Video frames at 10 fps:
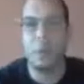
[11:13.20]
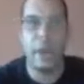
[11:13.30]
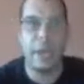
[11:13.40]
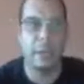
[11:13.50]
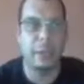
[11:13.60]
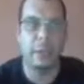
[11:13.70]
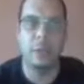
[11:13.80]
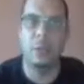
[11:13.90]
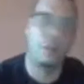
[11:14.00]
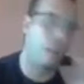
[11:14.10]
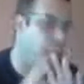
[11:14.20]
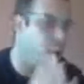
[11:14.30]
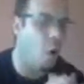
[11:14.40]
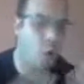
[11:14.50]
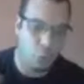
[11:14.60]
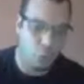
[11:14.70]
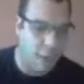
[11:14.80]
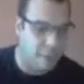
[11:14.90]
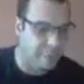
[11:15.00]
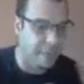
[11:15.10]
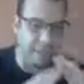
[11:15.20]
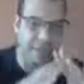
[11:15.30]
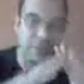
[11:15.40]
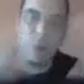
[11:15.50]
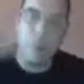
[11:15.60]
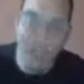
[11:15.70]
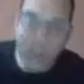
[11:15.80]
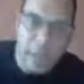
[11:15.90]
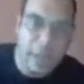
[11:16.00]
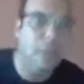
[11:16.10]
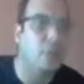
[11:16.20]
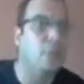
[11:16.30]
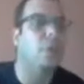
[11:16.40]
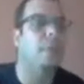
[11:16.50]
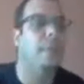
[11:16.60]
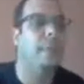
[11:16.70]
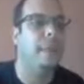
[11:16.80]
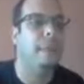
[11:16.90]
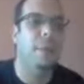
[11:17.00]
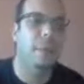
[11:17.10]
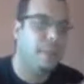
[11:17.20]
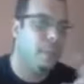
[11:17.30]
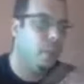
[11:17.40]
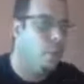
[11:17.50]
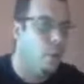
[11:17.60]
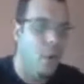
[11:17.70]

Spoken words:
opt-in rate from cold traffic. This is completely new people